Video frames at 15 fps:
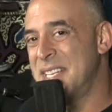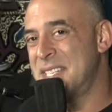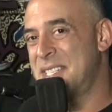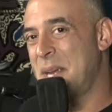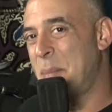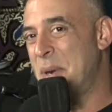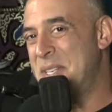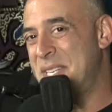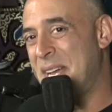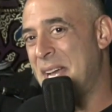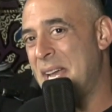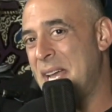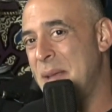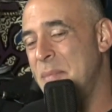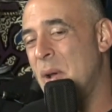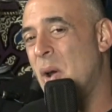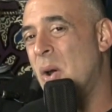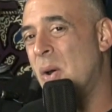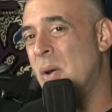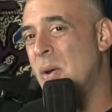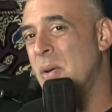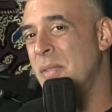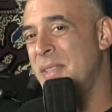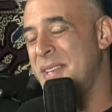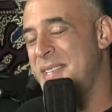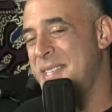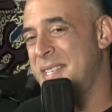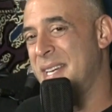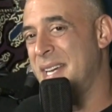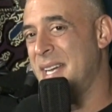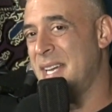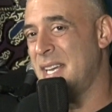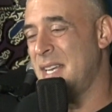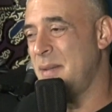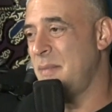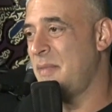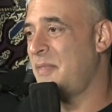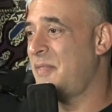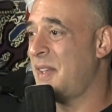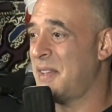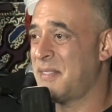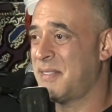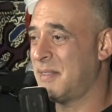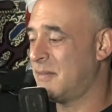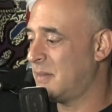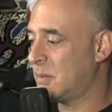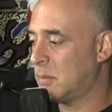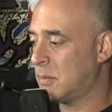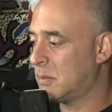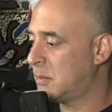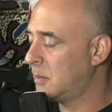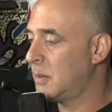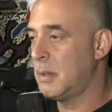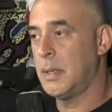Summertime, all the time festival.